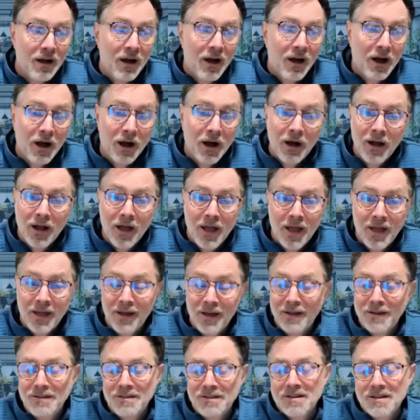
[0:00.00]

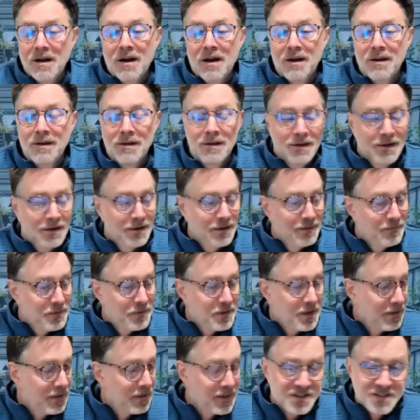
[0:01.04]
And
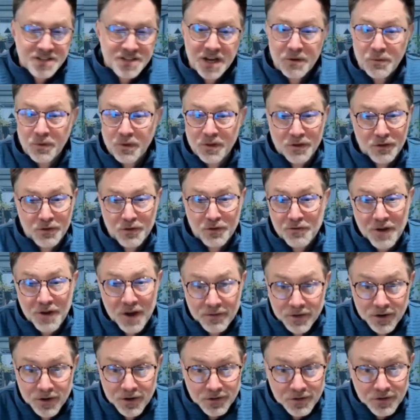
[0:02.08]
and they stayed with us for
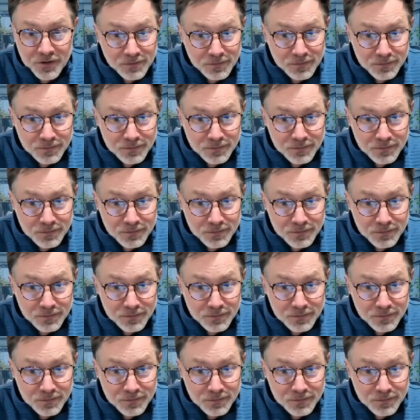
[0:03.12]
5 years.